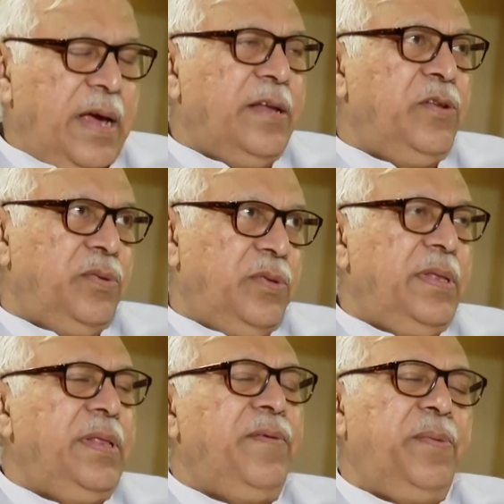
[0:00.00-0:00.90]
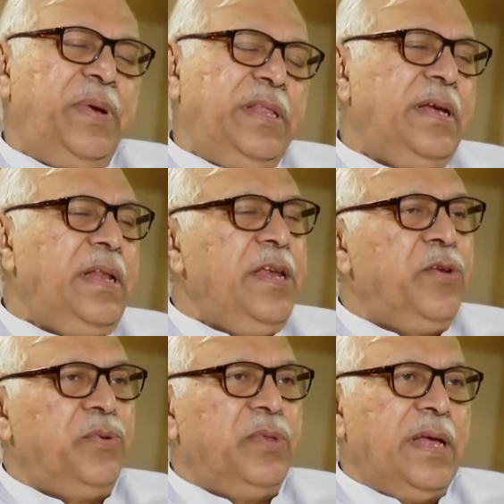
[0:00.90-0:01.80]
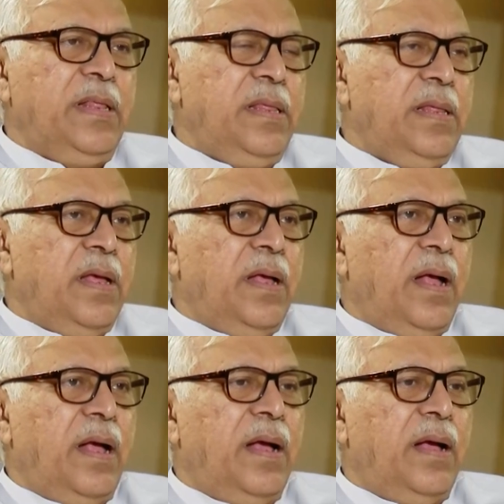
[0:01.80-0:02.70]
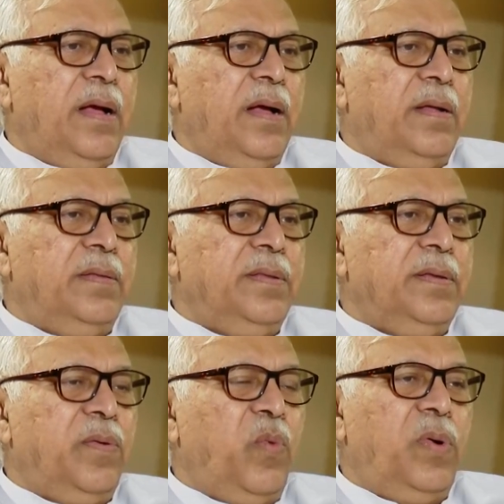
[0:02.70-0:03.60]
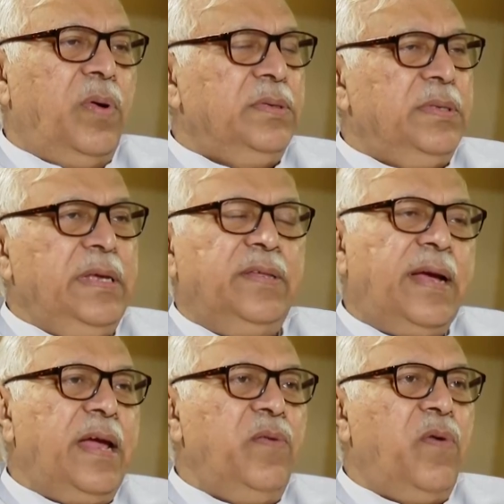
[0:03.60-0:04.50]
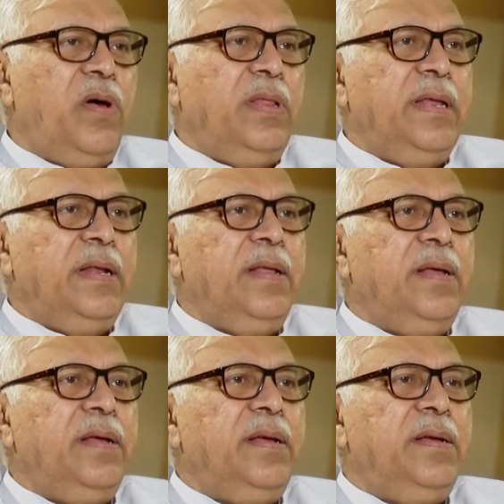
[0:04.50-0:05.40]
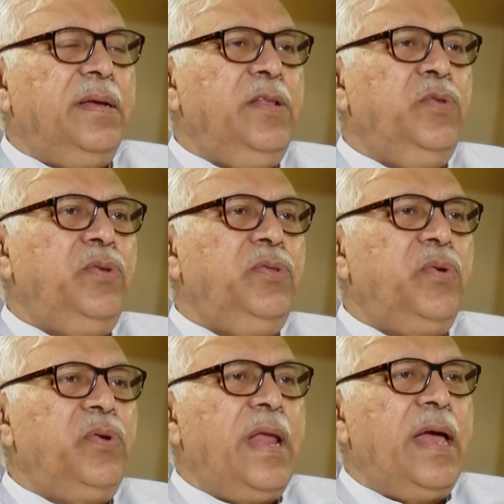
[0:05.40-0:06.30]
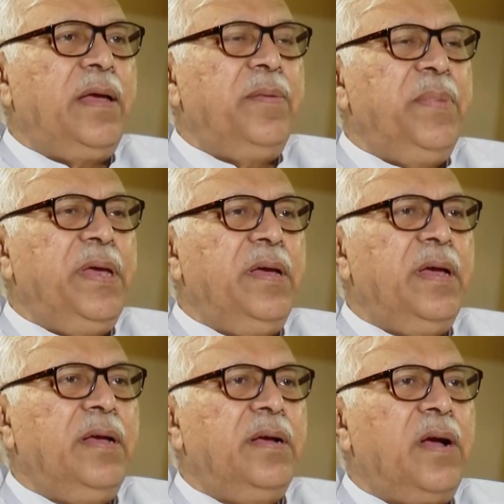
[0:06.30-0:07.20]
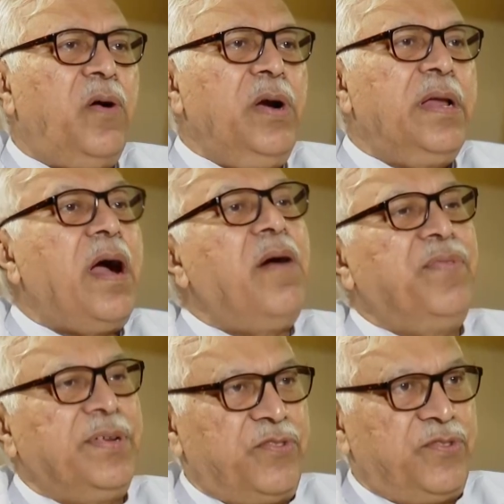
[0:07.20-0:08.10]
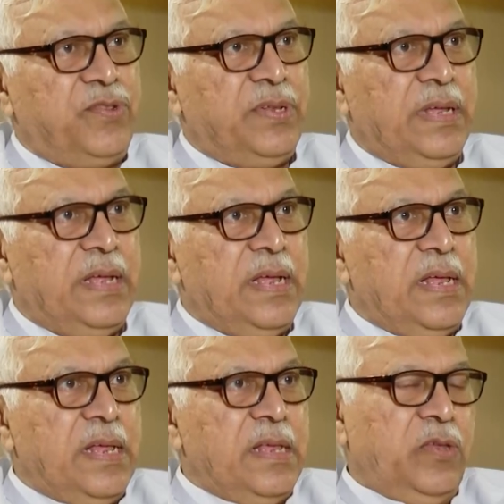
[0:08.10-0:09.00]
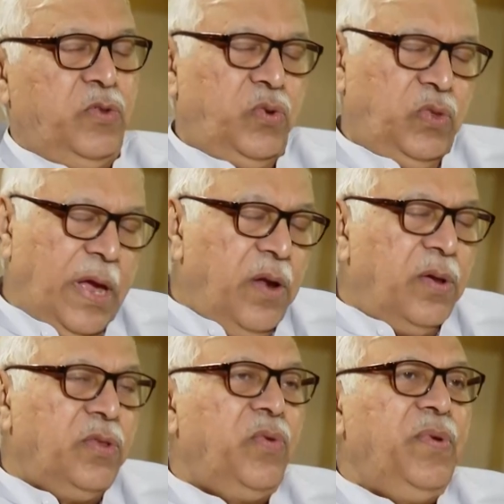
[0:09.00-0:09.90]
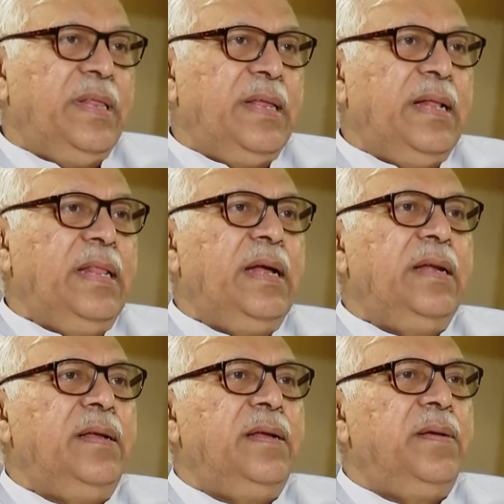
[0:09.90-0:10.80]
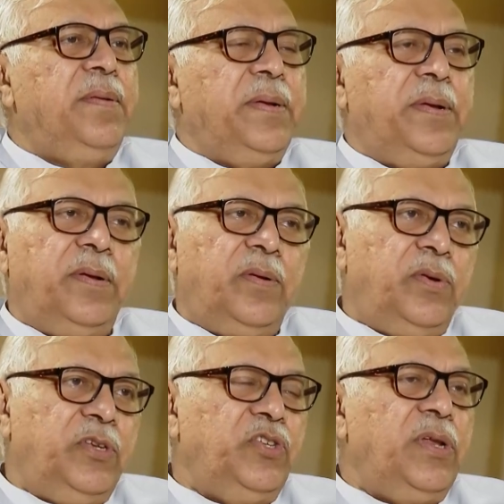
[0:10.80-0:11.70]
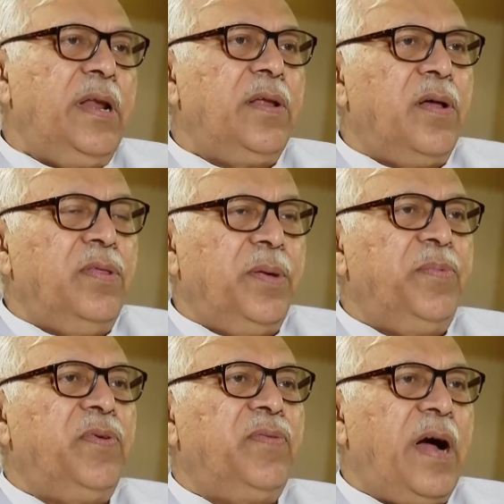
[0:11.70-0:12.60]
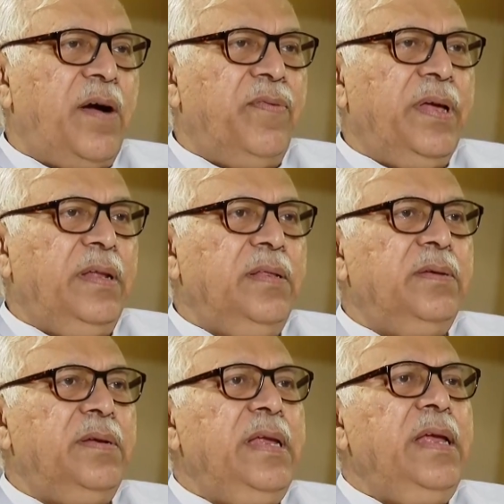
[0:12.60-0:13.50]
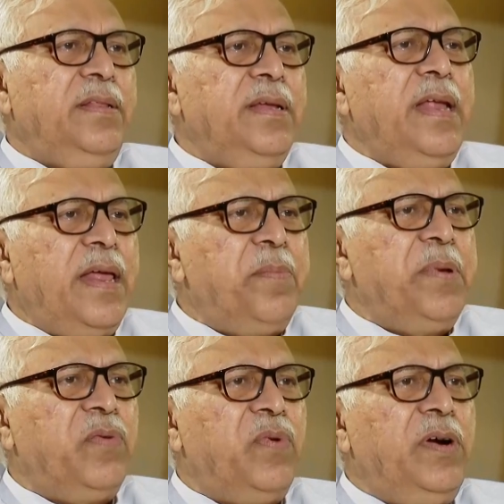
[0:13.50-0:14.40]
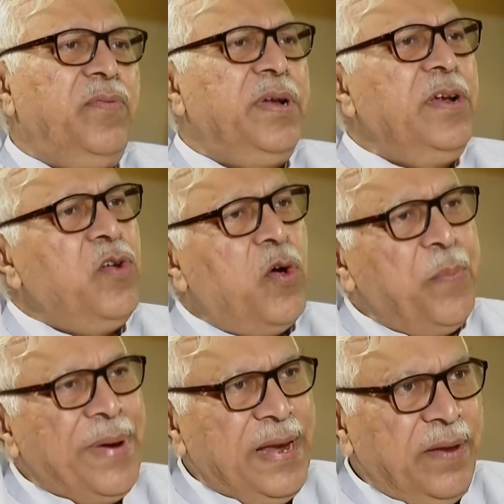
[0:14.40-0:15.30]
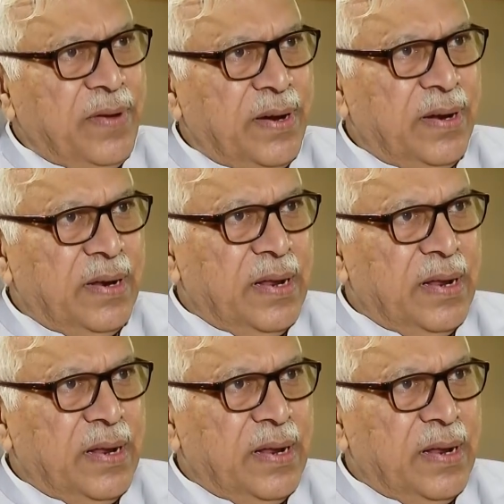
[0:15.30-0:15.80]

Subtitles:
Yeah, there were basically two things. The second was that Hindus don't like being called kafirs. So there also we said that original concept of kafir is only, it's an Arabic word for a non-believer.